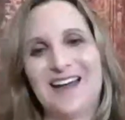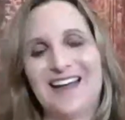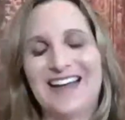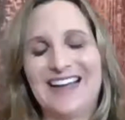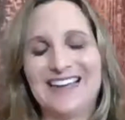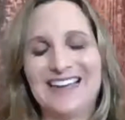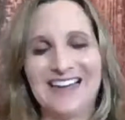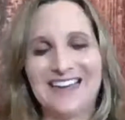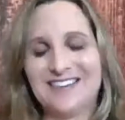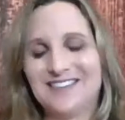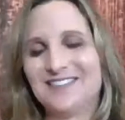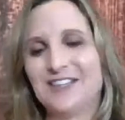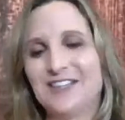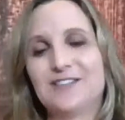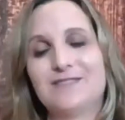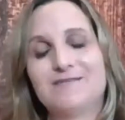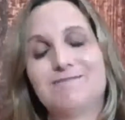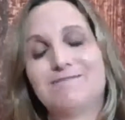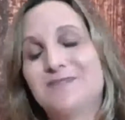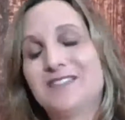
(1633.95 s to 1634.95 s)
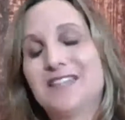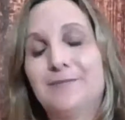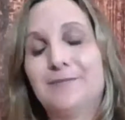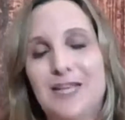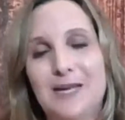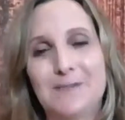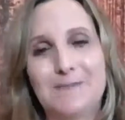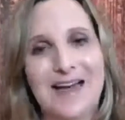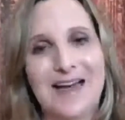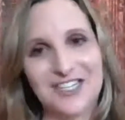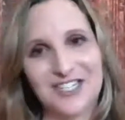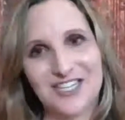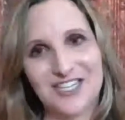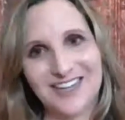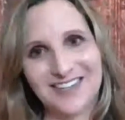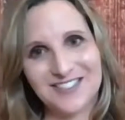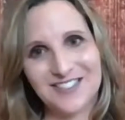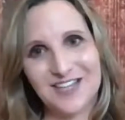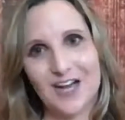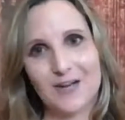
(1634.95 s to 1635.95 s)
I could definitely a passion.
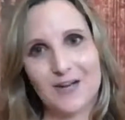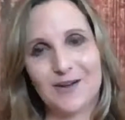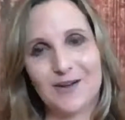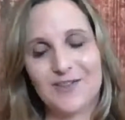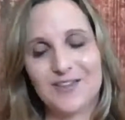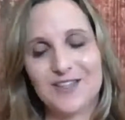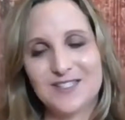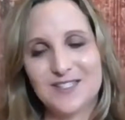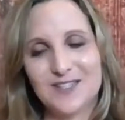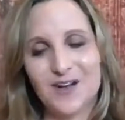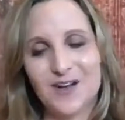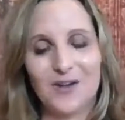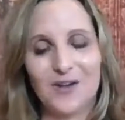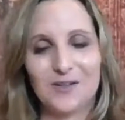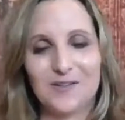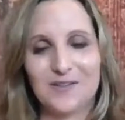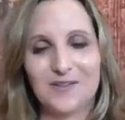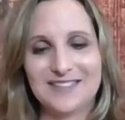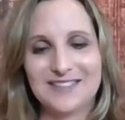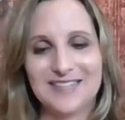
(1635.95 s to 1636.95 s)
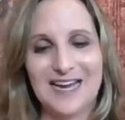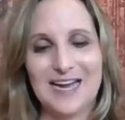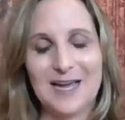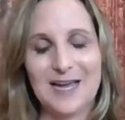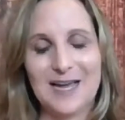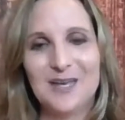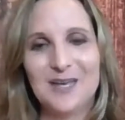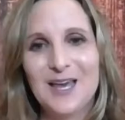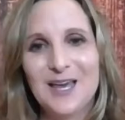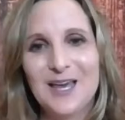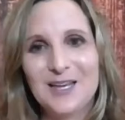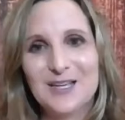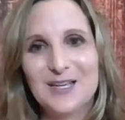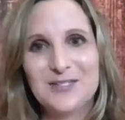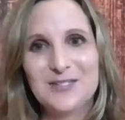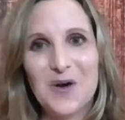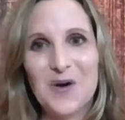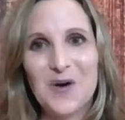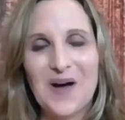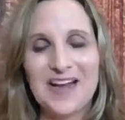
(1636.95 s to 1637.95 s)
I could talk about this all the time.
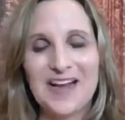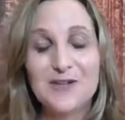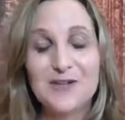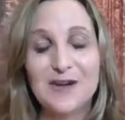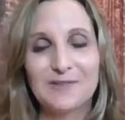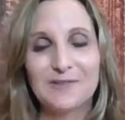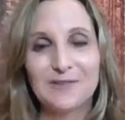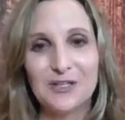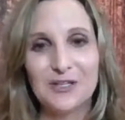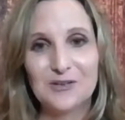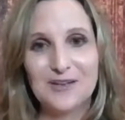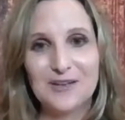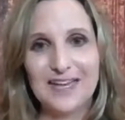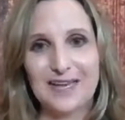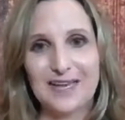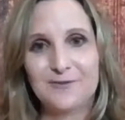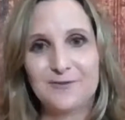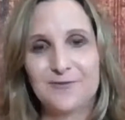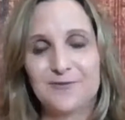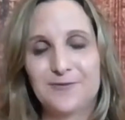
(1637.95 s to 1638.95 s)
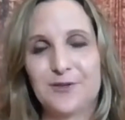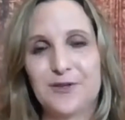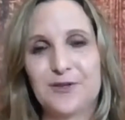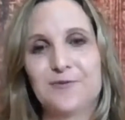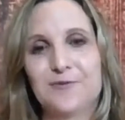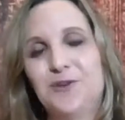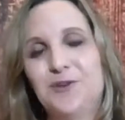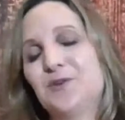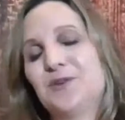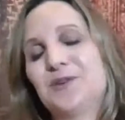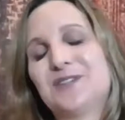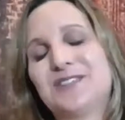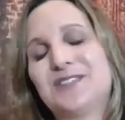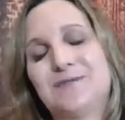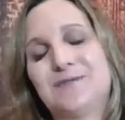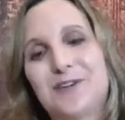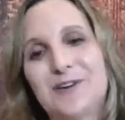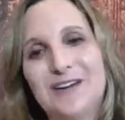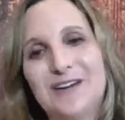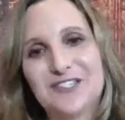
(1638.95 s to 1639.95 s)
So I do have a little gift for your viewers
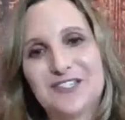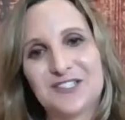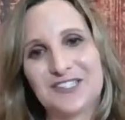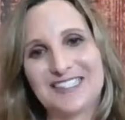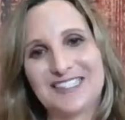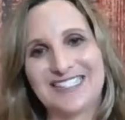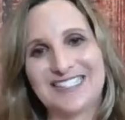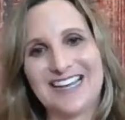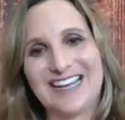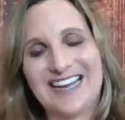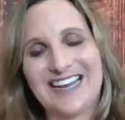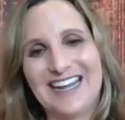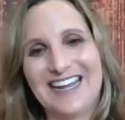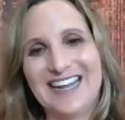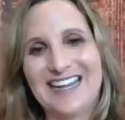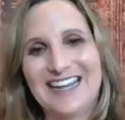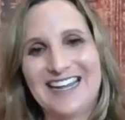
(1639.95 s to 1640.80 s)
if they're interested.